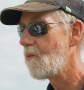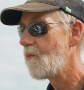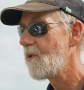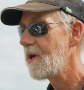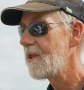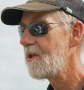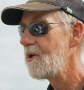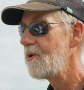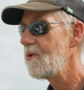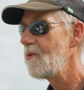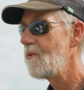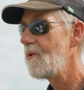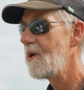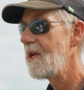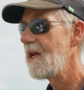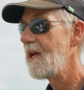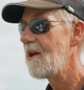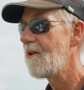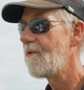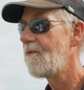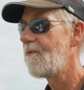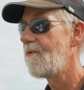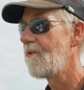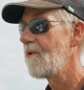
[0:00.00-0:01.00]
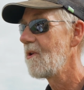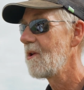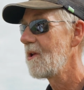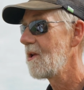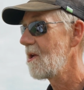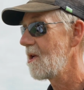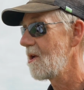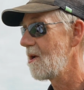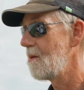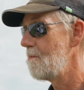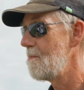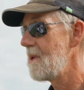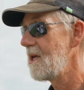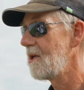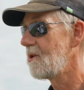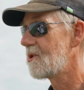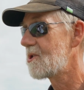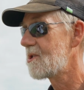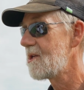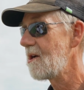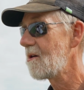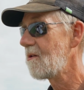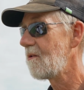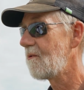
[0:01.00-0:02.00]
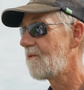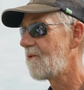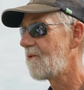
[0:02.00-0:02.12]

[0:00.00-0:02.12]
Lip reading: whether you have a male sterile